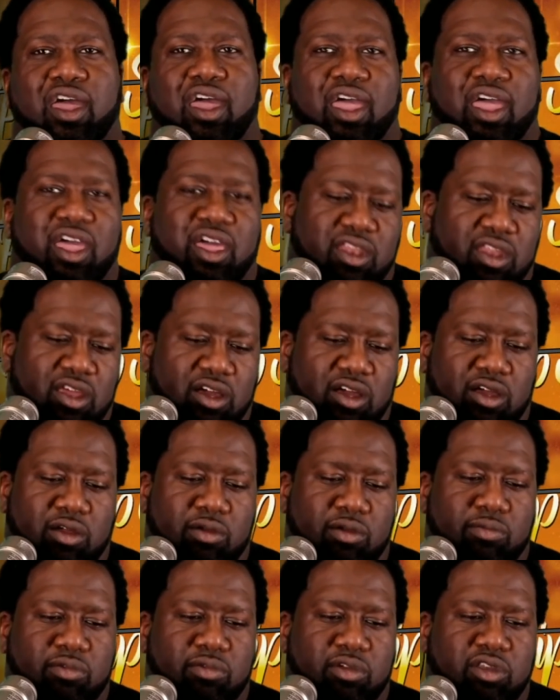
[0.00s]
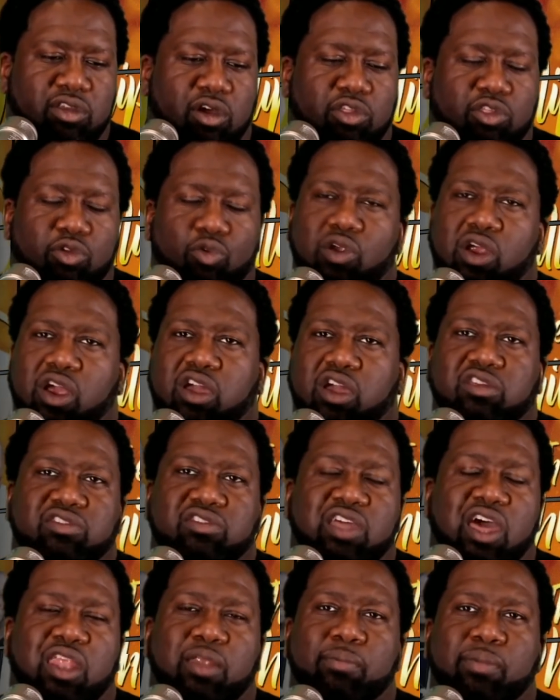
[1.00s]
And um, you know the record
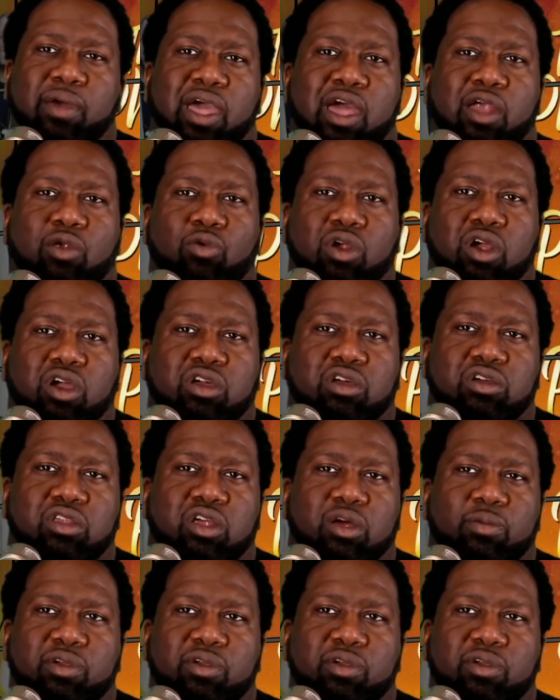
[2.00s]
is not a bad record.